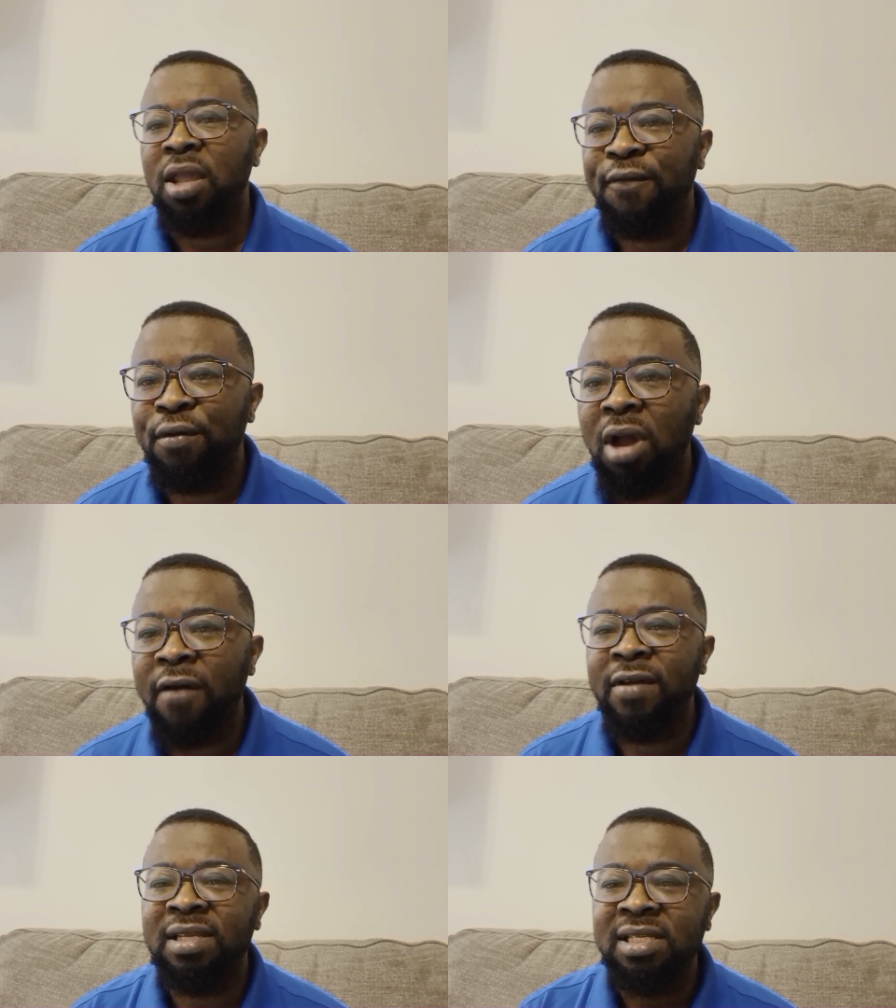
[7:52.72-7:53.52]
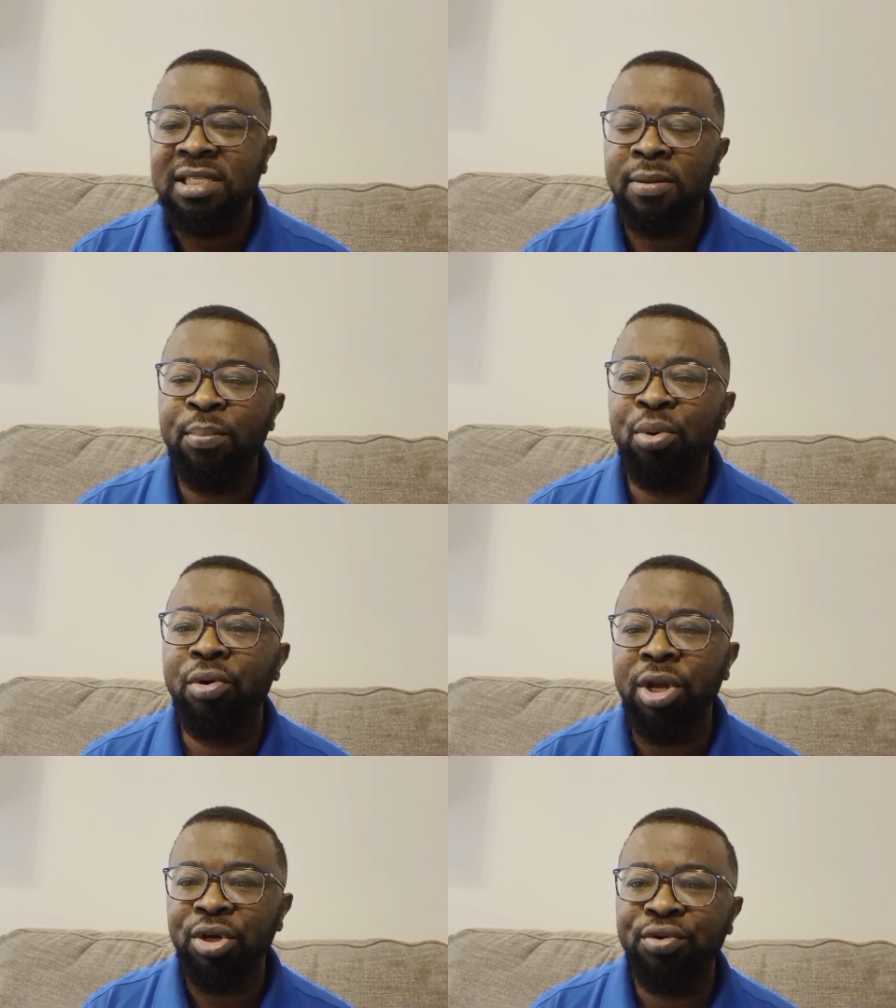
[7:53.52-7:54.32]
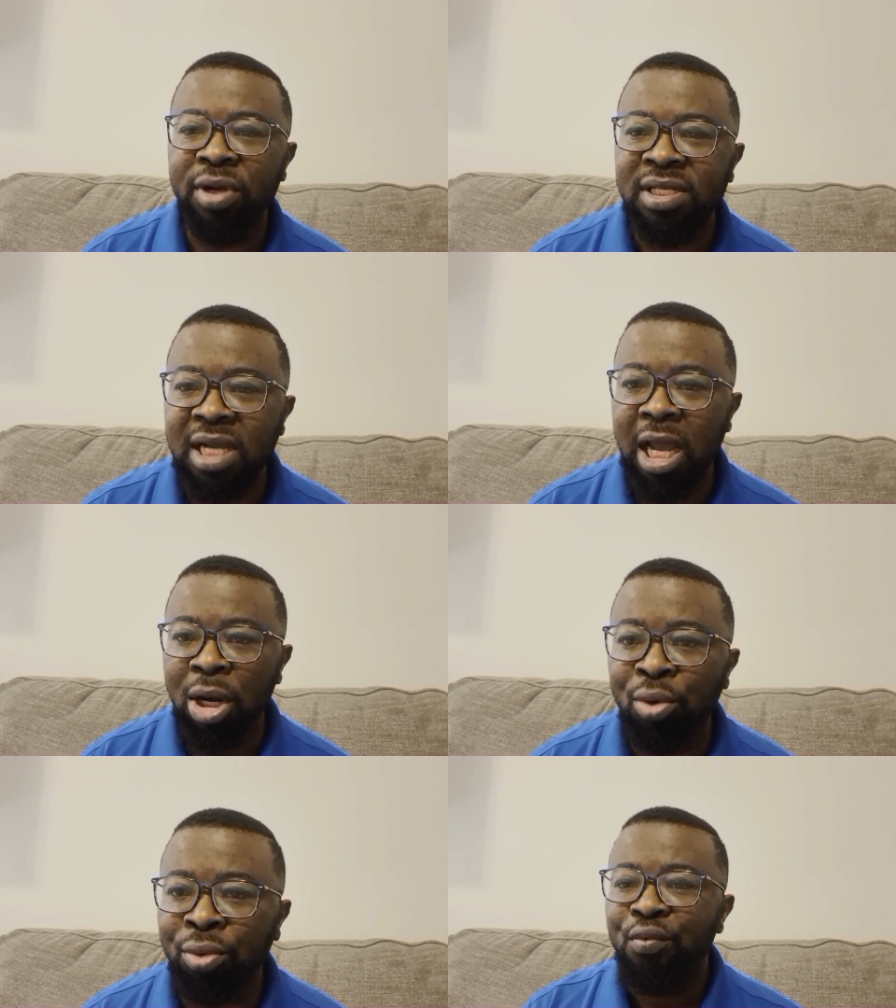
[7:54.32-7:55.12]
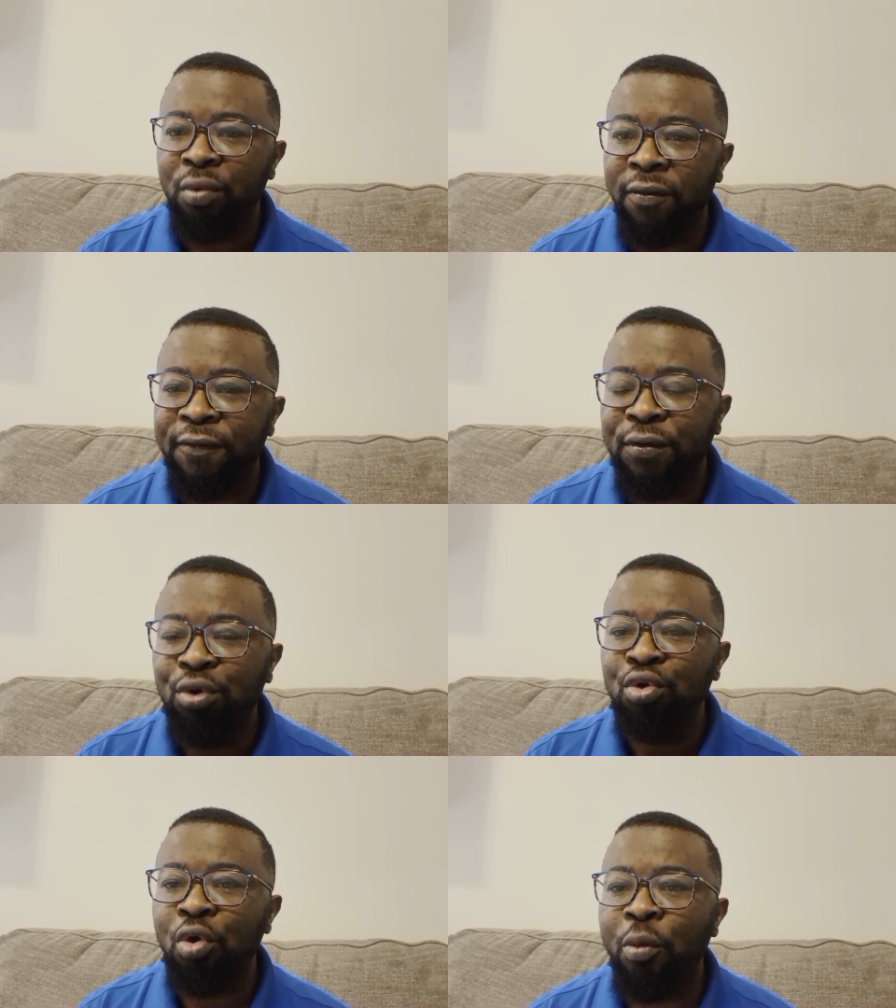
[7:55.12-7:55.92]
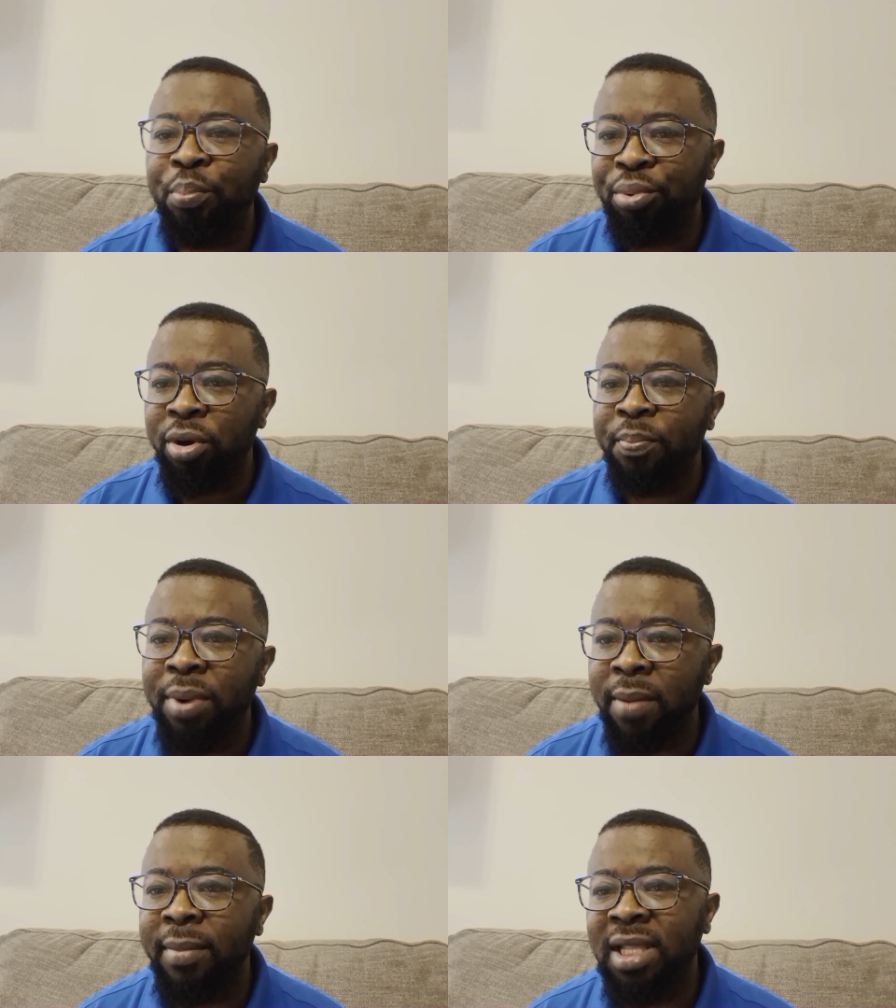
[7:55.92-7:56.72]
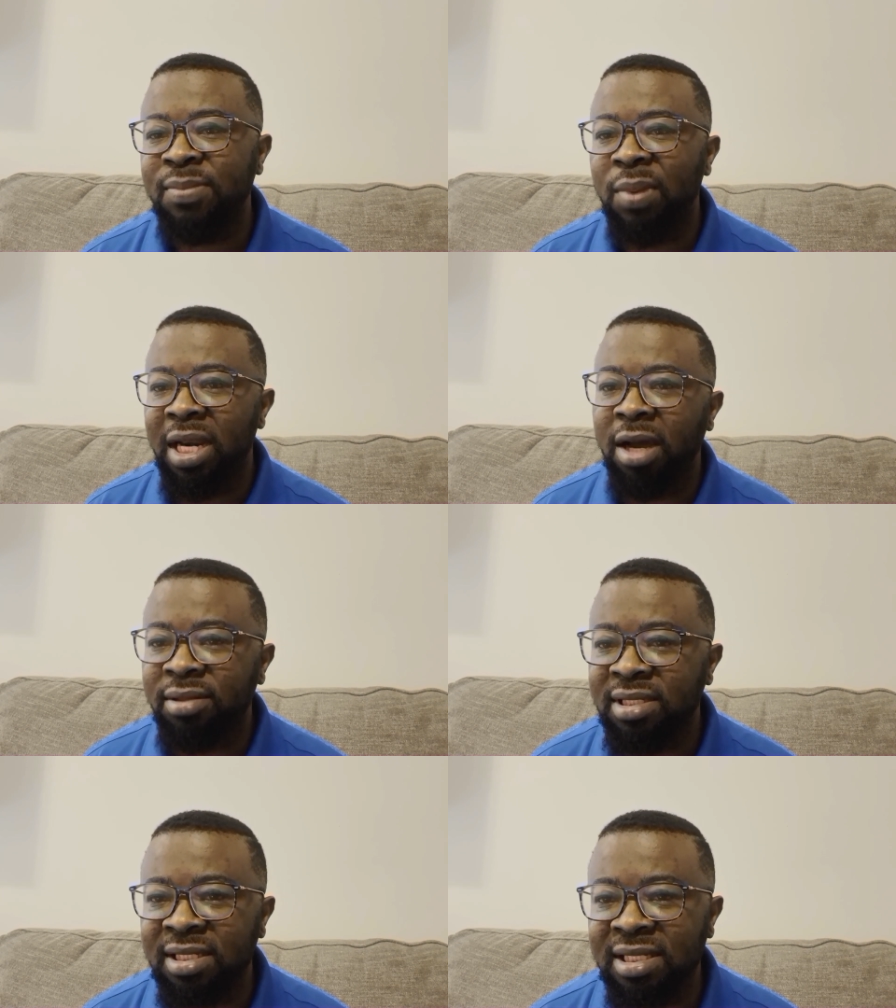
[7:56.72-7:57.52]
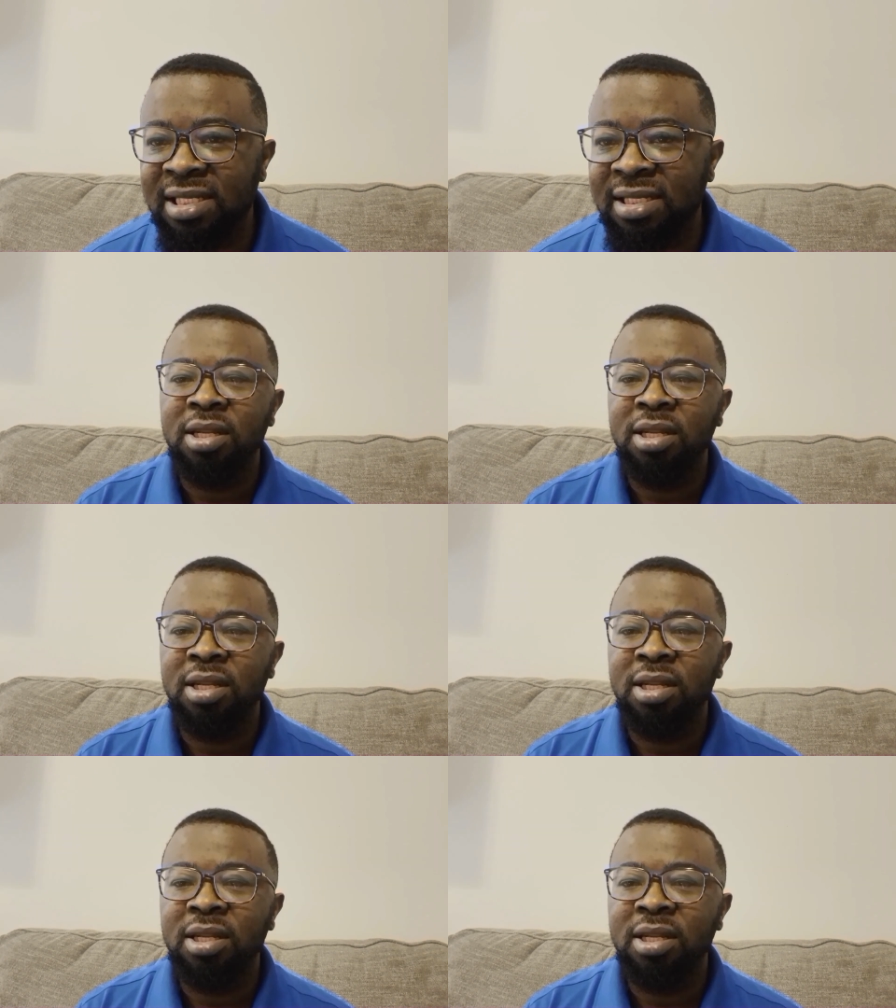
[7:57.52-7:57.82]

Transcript: If you have a simple interest car loan with no prepayment penalties,